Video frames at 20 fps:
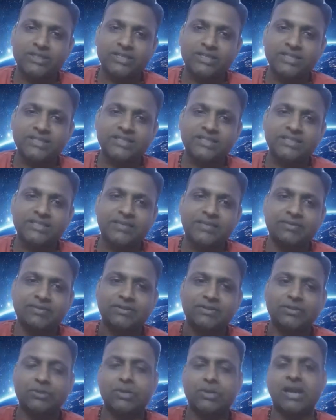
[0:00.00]
is
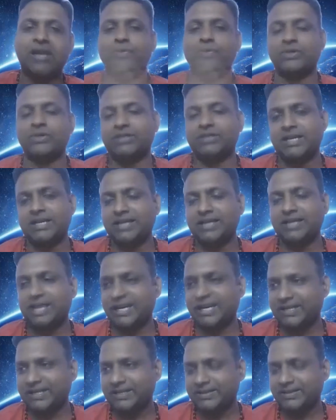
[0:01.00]
7th to Kala Purusha.
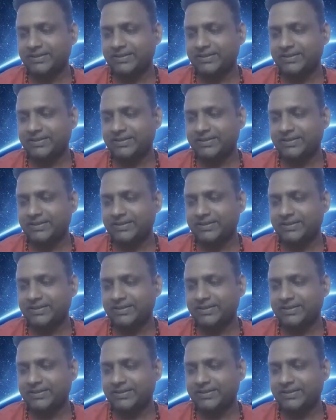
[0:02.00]
Correct?